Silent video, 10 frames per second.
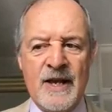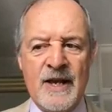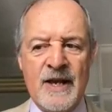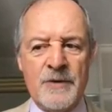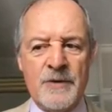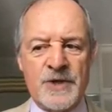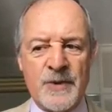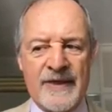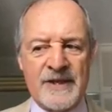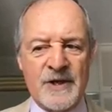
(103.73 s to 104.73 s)
One was
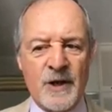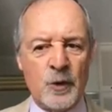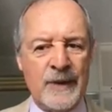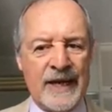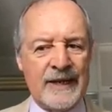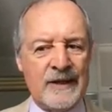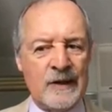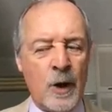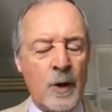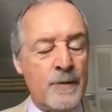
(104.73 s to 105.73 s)
when they told me,
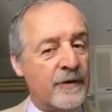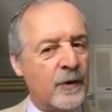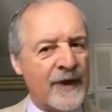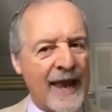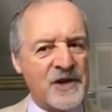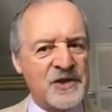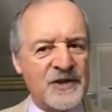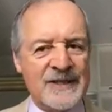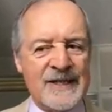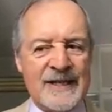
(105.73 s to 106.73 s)
long before they
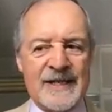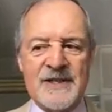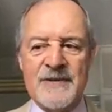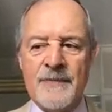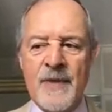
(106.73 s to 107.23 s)
actually did it,